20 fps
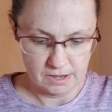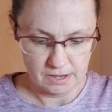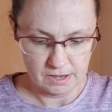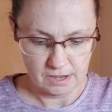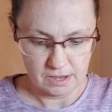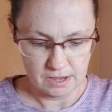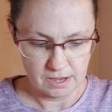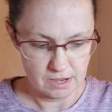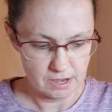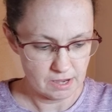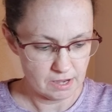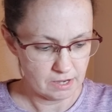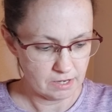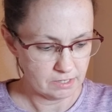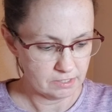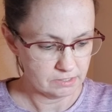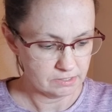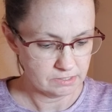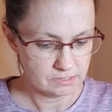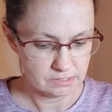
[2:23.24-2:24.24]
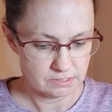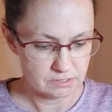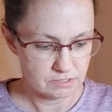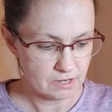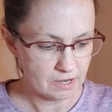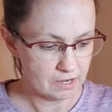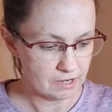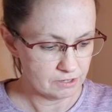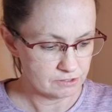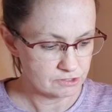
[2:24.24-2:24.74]
and
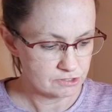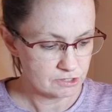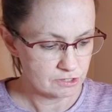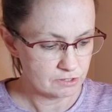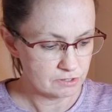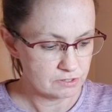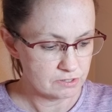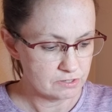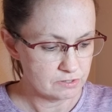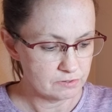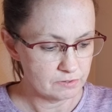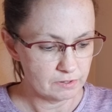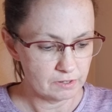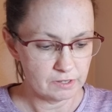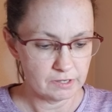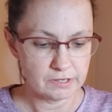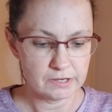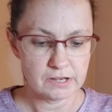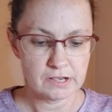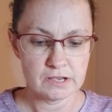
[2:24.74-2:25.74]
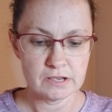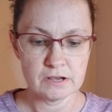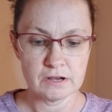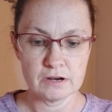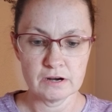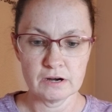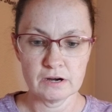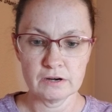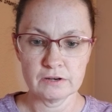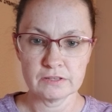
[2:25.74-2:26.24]
I'll show you on
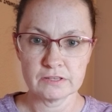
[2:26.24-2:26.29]
here.